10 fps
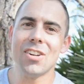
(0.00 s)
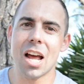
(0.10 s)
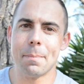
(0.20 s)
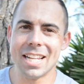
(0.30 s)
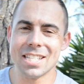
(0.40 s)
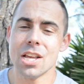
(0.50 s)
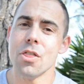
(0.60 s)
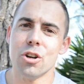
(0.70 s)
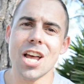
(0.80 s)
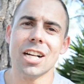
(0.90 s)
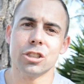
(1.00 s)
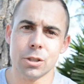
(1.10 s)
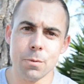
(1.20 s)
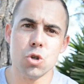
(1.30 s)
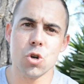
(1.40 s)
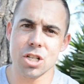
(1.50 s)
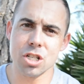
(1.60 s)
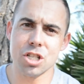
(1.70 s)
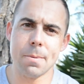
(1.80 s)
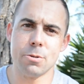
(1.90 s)
diabetes, there's actually some
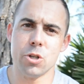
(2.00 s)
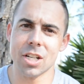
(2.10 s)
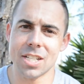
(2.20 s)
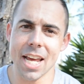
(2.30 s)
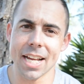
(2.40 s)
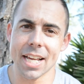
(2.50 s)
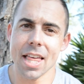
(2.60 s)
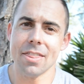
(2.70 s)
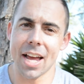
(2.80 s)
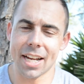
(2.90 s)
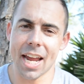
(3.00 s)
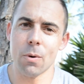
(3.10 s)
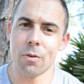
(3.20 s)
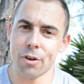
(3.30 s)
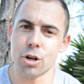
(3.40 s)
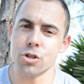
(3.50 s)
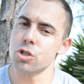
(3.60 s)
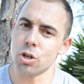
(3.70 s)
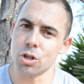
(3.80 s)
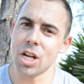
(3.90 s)
nutrition steps you can take that can reverse
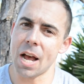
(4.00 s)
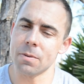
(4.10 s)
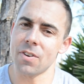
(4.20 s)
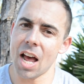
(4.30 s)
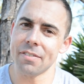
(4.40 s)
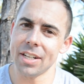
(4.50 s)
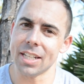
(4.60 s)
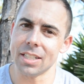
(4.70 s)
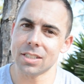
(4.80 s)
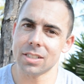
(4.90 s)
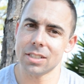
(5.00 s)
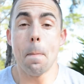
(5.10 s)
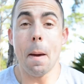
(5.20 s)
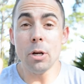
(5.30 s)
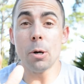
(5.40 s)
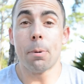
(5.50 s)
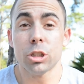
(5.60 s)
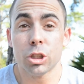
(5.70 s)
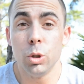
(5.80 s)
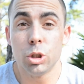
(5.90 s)
certain types of diabetes. Maybe you're a
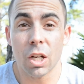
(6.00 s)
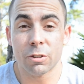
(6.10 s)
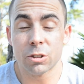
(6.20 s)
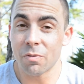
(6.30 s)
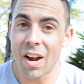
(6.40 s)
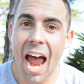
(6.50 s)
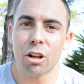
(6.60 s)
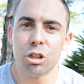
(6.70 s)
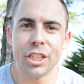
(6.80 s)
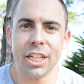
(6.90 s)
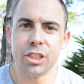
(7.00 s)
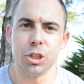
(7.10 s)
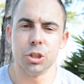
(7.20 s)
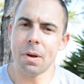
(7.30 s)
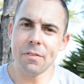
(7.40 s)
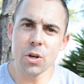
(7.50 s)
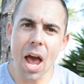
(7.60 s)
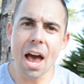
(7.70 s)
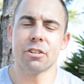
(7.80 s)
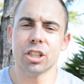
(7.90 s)
person who suffers from allergy issues. Maybe you
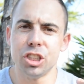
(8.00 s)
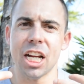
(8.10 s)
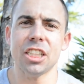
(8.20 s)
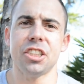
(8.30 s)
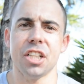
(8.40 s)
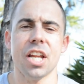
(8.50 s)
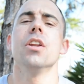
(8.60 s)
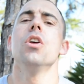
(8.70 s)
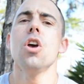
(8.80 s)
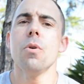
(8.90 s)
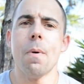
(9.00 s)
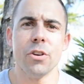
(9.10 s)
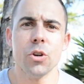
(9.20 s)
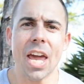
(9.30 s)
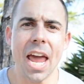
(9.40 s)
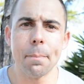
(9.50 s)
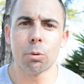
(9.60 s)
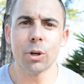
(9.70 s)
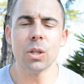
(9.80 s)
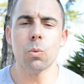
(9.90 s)
have congestion and maybe you can't
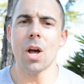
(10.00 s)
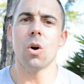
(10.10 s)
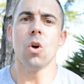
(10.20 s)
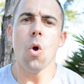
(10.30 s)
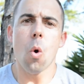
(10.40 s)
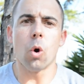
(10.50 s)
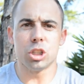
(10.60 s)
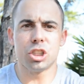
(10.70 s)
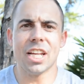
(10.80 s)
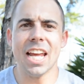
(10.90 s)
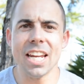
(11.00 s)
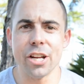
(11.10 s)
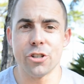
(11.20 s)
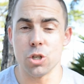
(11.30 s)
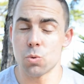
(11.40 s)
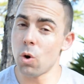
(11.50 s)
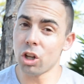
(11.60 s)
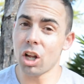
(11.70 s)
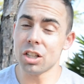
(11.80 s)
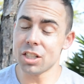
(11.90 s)
breathe well, or skin issues. Well, a
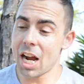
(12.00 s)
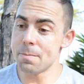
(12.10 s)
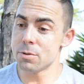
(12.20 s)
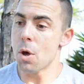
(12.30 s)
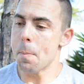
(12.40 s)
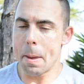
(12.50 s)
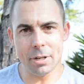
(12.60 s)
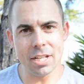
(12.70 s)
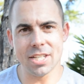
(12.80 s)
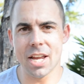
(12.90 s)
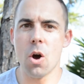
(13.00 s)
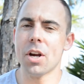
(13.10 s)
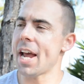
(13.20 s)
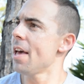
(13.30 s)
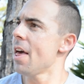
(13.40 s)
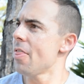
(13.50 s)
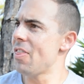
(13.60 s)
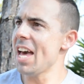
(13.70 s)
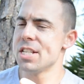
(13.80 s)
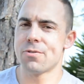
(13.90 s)
lot of times people can say, okay,
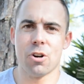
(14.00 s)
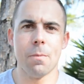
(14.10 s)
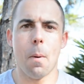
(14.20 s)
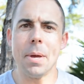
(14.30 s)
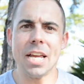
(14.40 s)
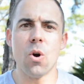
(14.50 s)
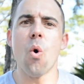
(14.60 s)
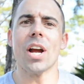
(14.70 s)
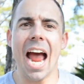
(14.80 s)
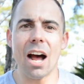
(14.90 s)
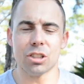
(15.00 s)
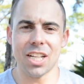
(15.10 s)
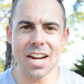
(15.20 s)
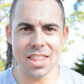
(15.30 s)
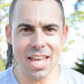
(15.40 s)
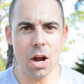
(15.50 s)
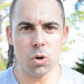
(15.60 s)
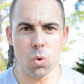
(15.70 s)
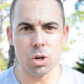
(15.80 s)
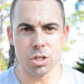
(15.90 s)
that is from me going outside in the
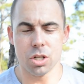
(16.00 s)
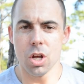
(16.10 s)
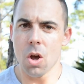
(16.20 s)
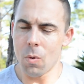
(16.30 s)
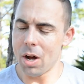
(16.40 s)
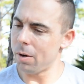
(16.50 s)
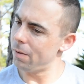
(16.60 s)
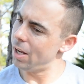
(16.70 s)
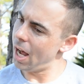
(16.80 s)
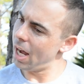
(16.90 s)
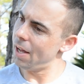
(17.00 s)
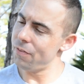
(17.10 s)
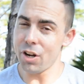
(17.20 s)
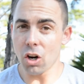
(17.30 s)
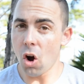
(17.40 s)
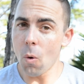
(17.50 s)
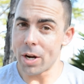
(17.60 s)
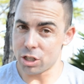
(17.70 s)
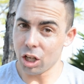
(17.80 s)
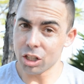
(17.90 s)
outdoors. Well, not
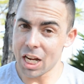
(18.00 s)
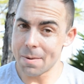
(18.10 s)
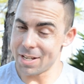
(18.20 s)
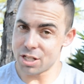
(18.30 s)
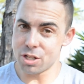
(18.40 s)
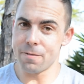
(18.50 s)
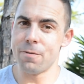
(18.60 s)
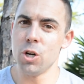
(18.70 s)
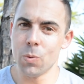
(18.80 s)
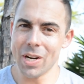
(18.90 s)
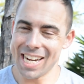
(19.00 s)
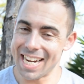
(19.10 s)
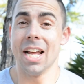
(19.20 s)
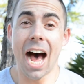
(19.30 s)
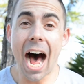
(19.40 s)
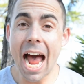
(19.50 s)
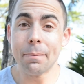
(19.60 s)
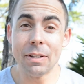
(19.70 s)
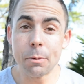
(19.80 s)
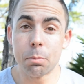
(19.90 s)
always. A lot of times it's the food we eat. I
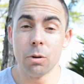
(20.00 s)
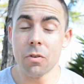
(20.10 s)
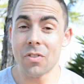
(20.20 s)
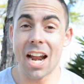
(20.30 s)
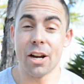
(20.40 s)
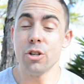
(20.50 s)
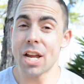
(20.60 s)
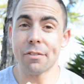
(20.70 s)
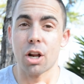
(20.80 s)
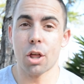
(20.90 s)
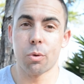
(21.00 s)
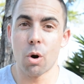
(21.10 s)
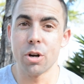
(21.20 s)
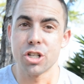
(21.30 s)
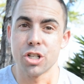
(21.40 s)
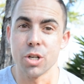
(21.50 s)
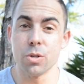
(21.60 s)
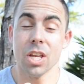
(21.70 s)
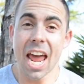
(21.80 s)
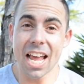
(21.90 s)
am living proof of that. I used to have a lot of throat
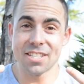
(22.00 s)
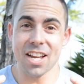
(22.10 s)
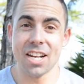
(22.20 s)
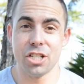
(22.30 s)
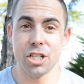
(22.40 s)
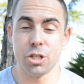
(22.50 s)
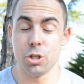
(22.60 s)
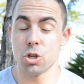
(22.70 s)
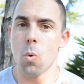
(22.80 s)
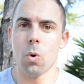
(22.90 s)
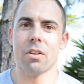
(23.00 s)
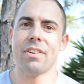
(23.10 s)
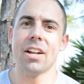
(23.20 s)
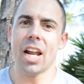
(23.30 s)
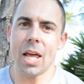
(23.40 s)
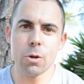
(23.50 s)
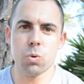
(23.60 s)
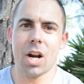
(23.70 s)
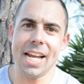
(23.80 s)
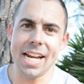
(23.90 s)
issues and sinus issues. Well, I found out it was
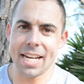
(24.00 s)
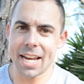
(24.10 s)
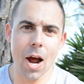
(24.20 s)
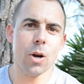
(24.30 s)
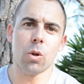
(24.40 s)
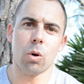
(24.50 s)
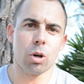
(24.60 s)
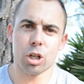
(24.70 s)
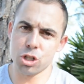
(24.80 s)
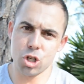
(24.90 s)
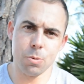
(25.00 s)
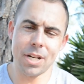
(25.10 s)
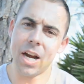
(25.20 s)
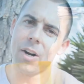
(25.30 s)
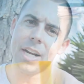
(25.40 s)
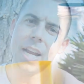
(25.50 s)
what I eat. Now I no longer consume dairy,